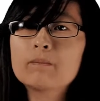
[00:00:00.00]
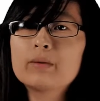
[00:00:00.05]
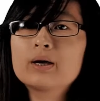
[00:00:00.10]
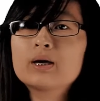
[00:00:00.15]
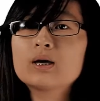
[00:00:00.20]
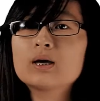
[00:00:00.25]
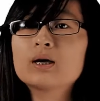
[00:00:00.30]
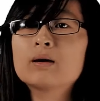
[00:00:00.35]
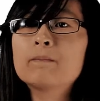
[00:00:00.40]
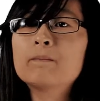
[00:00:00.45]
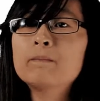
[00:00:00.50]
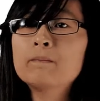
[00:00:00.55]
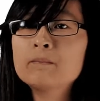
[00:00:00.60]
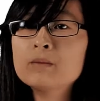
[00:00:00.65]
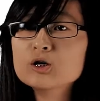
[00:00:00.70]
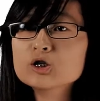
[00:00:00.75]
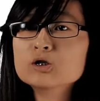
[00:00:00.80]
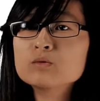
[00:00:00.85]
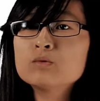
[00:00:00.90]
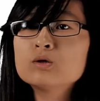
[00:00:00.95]
making it
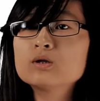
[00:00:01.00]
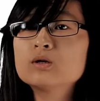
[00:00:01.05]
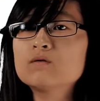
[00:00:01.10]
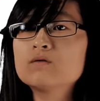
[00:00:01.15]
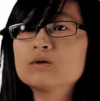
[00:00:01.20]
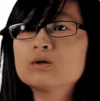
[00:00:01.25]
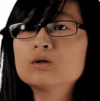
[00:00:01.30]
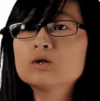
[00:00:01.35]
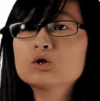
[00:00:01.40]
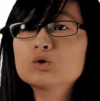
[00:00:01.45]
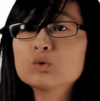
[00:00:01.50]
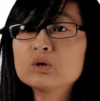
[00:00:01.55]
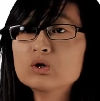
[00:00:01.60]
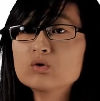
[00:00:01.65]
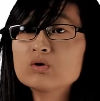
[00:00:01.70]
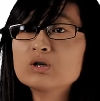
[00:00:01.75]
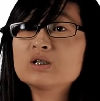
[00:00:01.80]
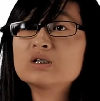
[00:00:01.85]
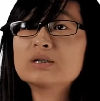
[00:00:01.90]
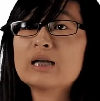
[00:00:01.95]
much more difficult to
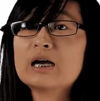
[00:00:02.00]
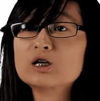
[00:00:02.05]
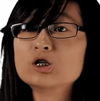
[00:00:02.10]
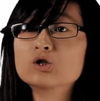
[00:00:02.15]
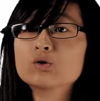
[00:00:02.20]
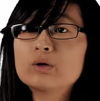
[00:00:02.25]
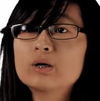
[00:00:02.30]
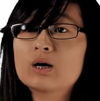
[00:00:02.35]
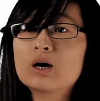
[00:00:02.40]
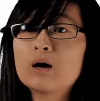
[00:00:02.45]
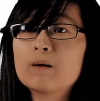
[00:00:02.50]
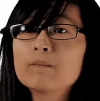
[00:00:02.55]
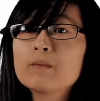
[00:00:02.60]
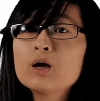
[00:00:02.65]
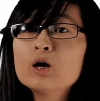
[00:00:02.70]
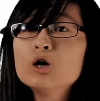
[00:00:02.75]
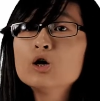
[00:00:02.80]
increase national income